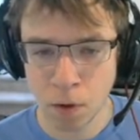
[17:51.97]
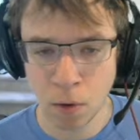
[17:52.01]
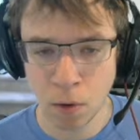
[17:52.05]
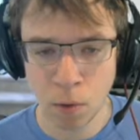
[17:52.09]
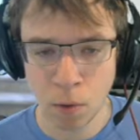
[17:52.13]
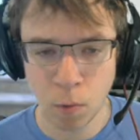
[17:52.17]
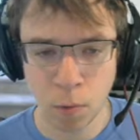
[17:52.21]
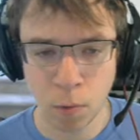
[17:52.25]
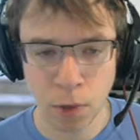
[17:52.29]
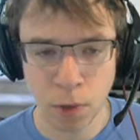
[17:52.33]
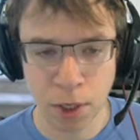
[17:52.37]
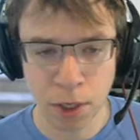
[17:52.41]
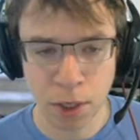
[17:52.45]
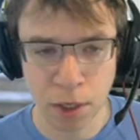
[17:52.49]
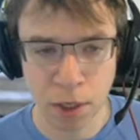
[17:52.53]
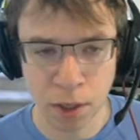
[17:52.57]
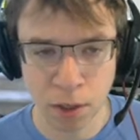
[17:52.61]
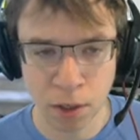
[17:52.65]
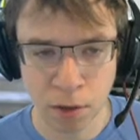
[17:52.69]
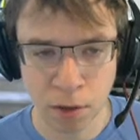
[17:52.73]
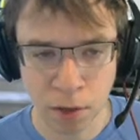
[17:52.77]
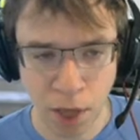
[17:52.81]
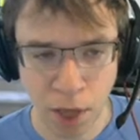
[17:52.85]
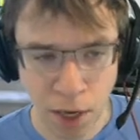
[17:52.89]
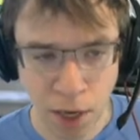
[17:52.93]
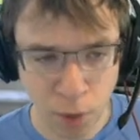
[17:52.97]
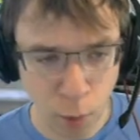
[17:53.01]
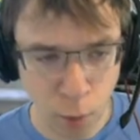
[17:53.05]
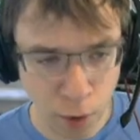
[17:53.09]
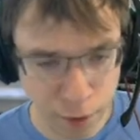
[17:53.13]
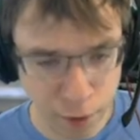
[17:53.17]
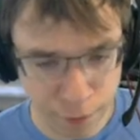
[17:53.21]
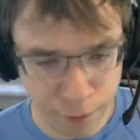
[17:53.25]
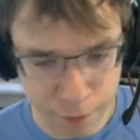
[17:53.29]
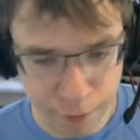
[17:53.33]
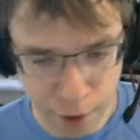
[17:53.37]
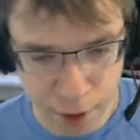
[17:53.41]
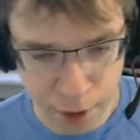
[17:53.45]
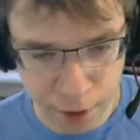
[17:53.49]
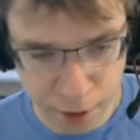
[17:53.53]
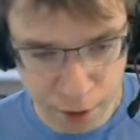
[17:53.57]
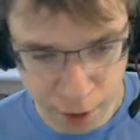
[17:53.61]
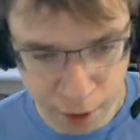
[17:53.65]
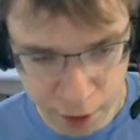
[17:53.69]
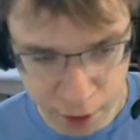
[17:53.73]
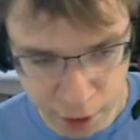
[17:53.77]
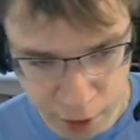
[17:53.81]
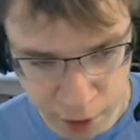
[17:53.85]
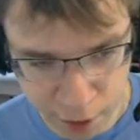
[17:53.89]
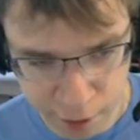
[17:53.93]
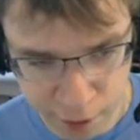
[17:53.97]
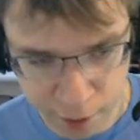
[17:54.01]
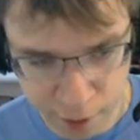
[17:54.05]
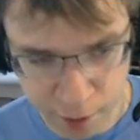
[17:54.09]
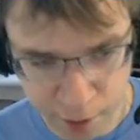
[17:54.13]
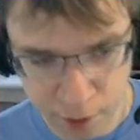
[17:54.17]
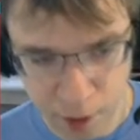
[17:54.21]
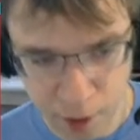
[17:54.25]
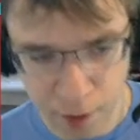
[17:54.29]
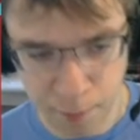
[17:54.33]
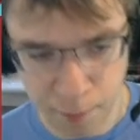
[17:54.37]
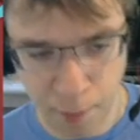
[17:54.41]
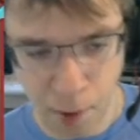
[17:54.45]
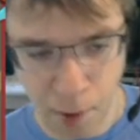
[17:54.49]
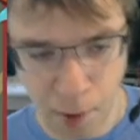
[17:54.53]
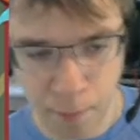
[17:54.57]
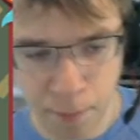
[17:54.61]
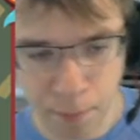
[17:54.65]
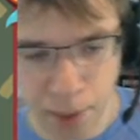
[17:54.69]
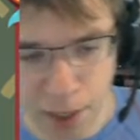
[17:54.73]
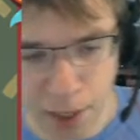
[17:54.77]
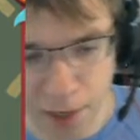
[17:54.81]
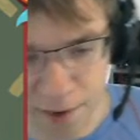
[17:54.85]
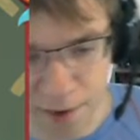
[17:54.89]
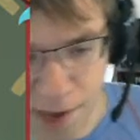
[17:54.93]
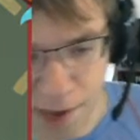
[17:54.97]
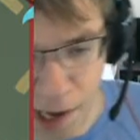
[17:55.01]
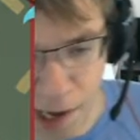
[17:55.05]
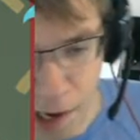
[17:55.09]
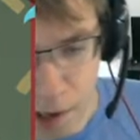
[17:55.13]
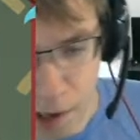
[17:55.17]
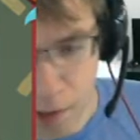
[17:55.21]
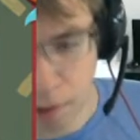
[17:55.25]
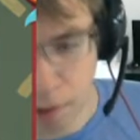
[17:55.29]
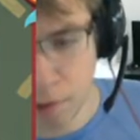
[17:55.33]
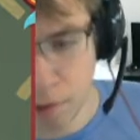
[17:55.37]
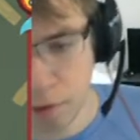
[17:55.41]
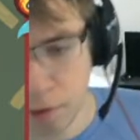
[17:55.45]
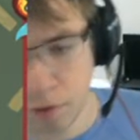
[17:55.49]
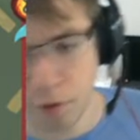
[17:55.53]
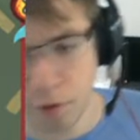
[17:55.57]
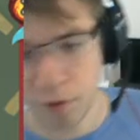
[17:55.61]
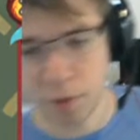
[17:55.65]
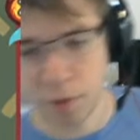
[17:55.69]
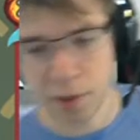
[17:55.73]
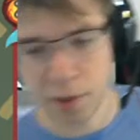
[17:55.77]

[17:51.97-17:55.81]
We kind of want to find like a big attack so that we